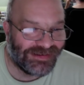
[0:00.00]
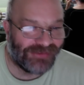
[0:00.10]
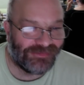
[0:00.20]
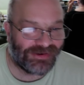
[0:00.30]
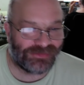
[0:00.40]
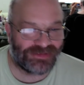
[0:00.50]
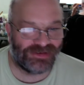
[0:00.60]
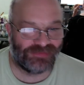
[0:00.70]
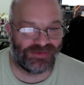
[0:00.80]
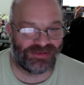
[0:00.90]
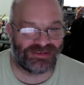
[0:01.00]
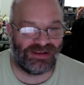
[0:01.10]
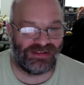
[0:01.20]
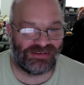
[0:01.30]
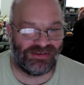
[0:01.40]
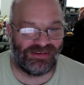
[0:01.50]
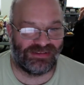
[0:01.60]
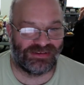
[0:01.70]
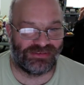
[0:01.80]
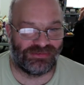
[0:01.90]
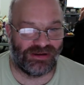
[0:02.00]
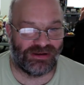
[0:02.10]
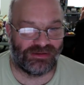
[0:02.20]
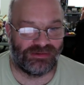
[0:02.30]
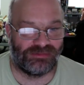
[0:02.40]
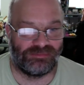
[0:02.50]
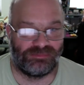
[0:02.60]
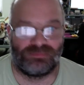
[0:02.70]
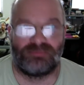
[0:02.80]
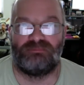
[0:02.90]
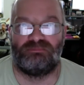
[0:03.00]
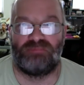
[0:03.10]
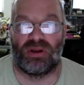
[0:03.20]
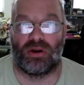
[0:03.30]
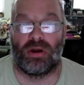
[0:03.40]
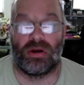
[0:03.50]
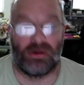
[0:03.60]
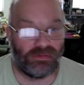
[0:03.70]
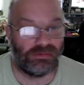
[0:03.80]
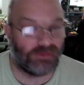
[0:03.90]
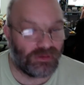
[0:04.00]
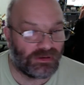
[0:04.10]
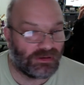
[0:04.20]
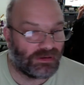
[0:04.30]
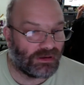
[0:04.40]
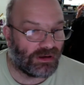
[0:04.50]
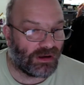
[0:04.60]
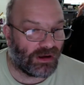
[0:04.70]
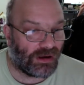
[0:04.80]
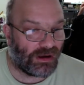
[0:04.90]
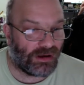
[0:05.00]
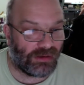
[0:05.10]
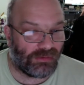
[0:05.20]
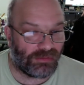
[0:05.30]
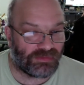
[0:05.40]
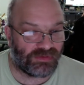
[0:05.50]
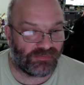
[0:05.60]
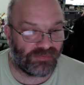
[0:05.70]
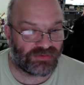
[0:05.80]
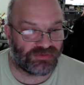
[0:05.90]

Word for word: What was your first alcoholic drink? Beer. Uh, what was your first